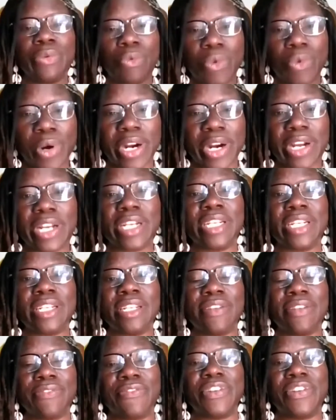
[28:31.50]
work
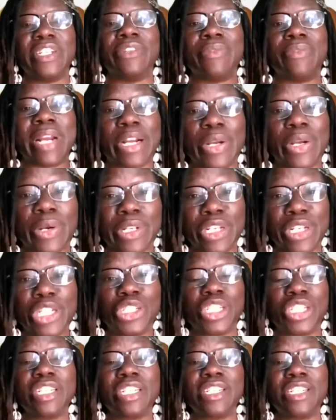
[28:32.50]
for the
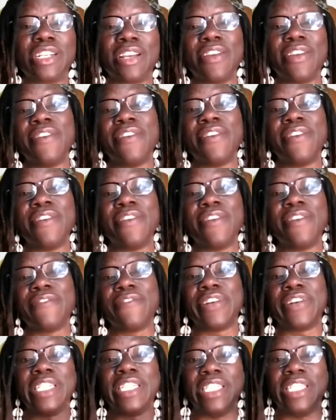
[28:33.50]
recognition,
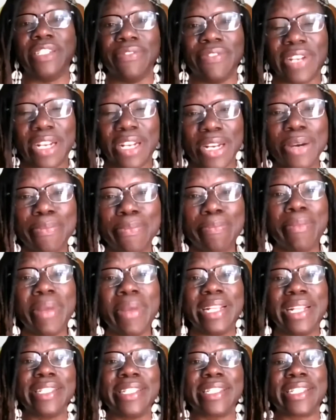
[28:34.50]
for the
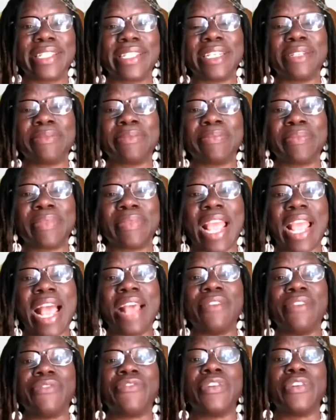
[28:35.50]
development, and
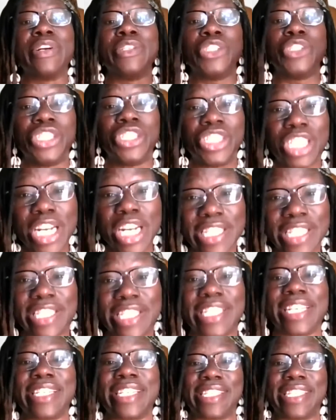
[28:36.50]
for
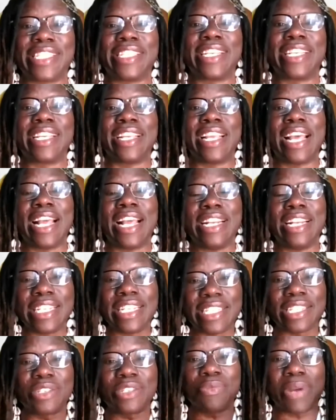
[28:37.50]
justice. And this
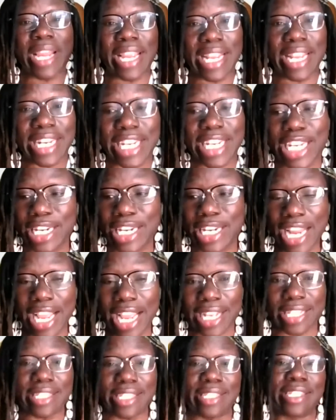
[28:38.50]
is where it
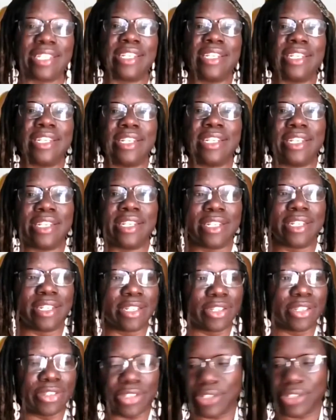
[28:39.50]
connects
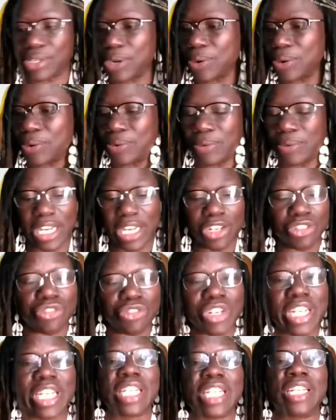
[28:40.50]
so
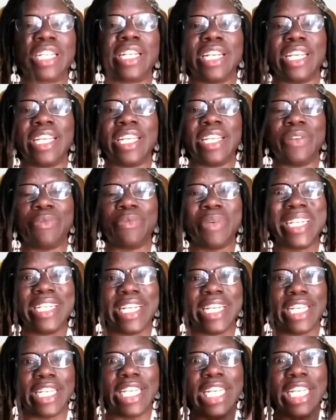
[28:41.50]
intricately with the
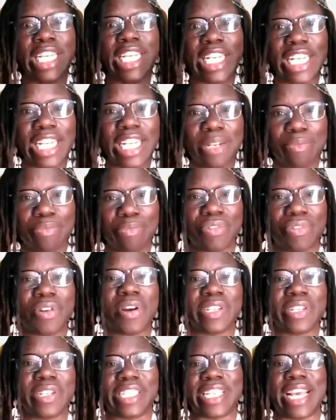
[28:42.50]
healing
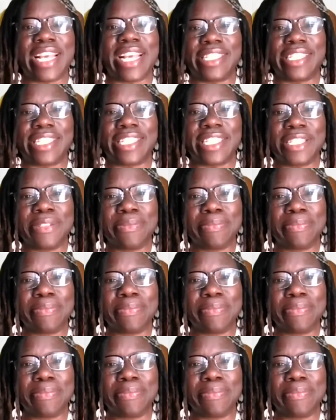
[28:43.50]
process